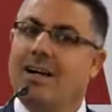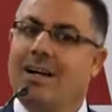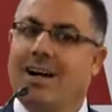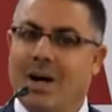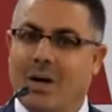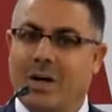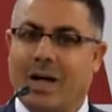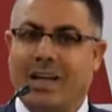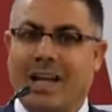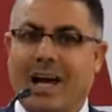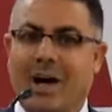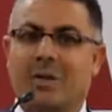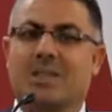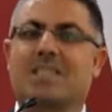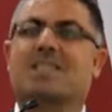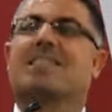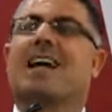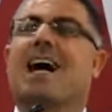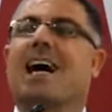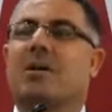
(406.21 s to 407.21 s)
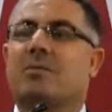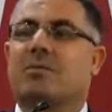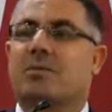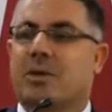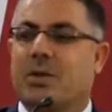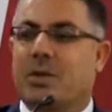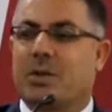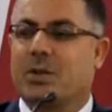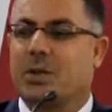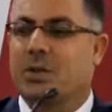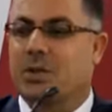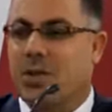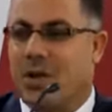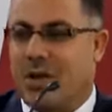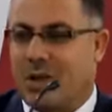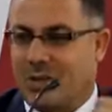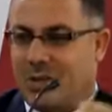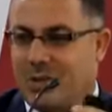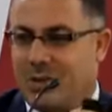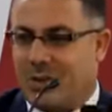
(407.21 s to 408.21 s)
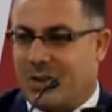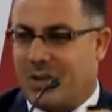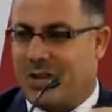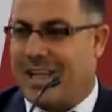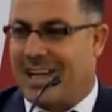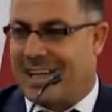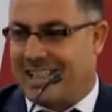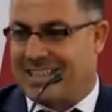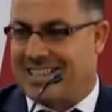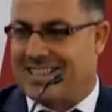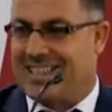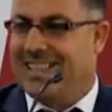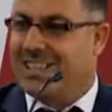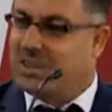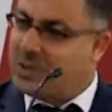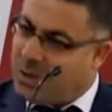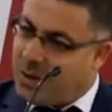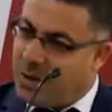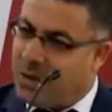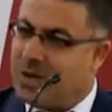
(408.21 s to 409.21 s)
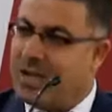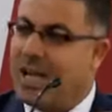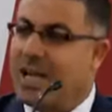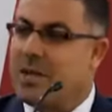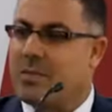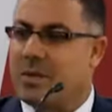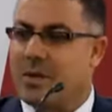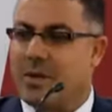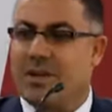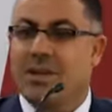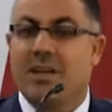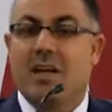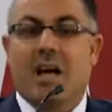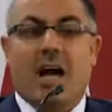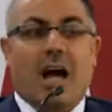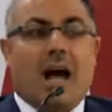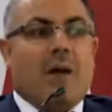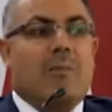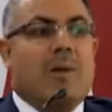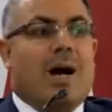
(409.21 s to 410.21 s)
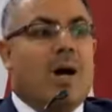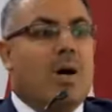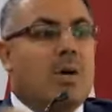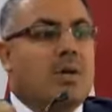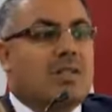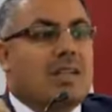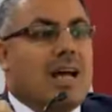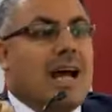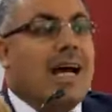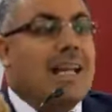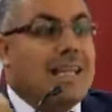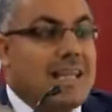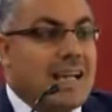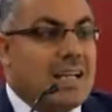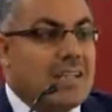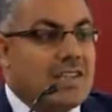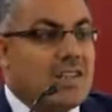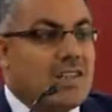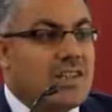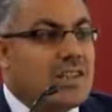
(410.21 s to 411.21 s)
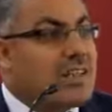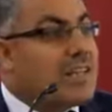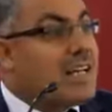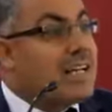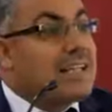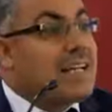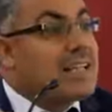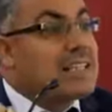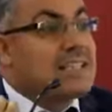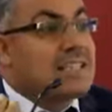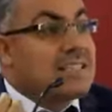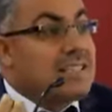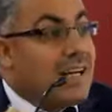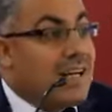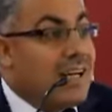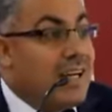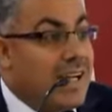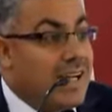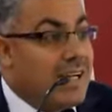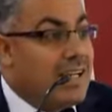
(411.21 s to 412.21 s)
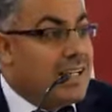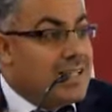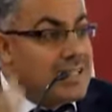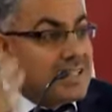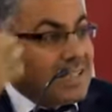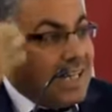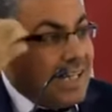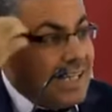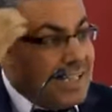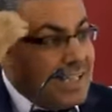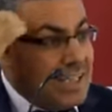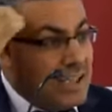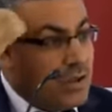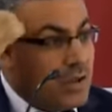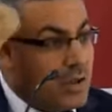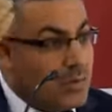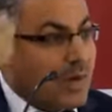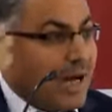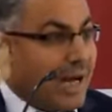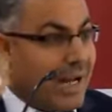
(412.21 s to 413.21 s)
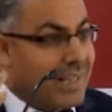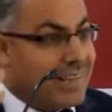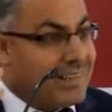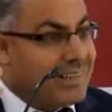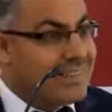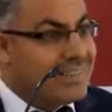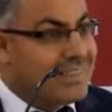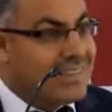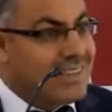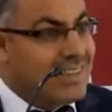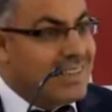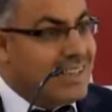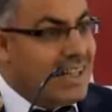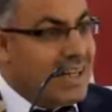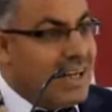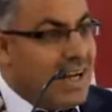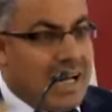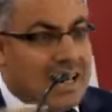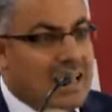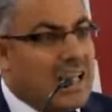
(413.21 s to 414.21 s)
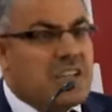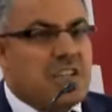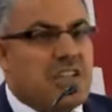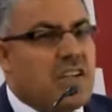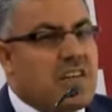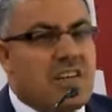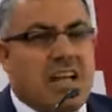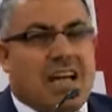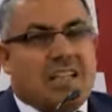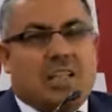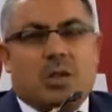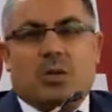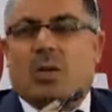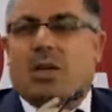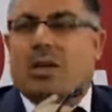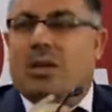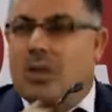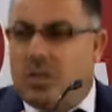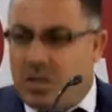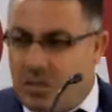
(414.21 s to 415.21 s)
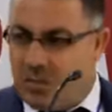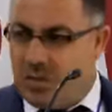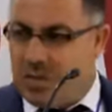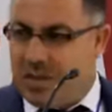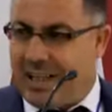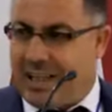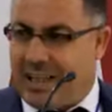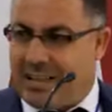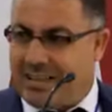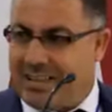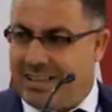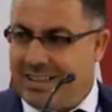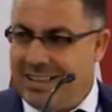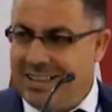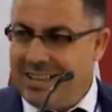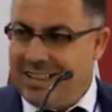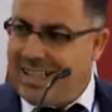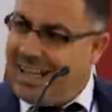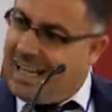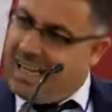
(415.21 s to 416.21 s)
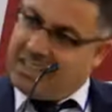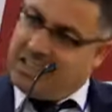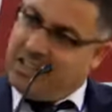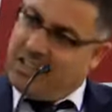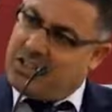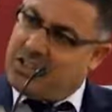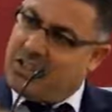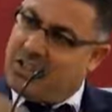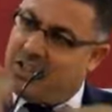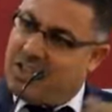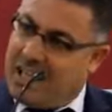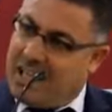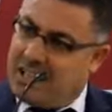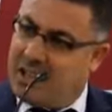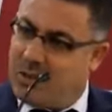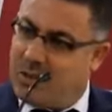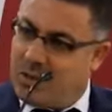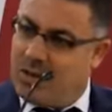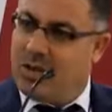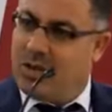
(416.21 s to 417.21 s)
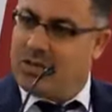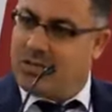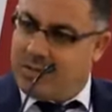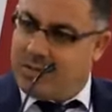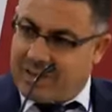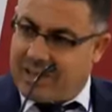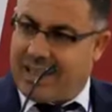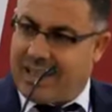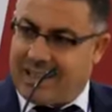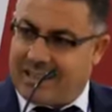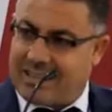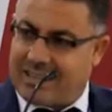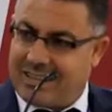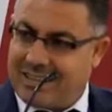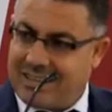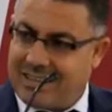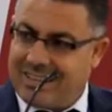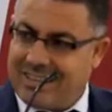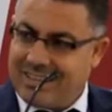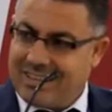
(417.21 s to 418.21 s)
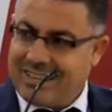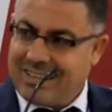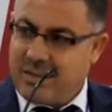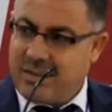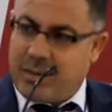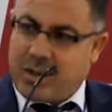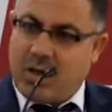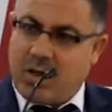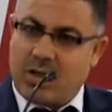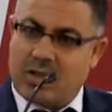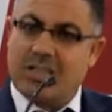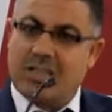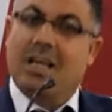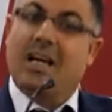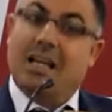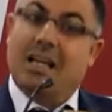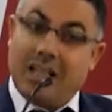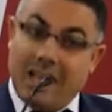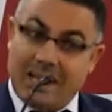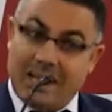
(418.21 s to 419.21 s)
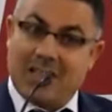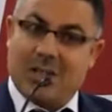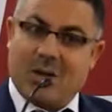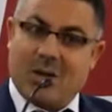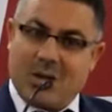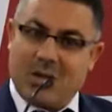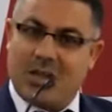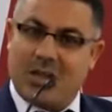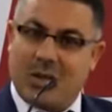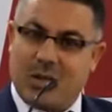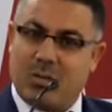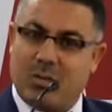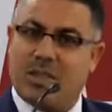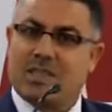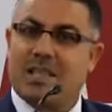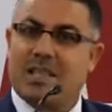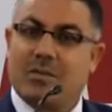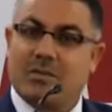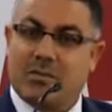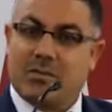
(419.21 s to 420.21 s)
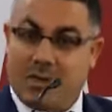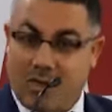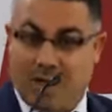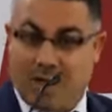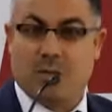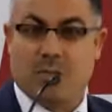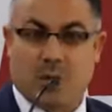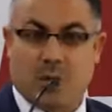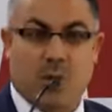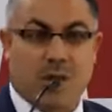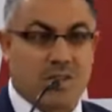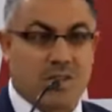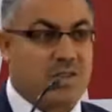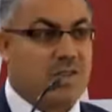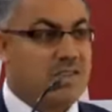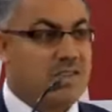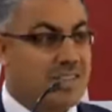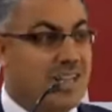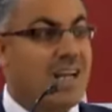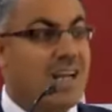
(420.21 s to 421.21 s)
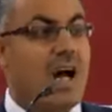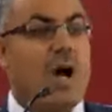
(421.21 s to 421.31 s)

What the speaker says: Okay, now it's time for you to talk to your neighbor about a lecture that has stayed in your mind, a lecture that you will not forget, a teacher that you will not forget, because later on there will be some follow-up questions.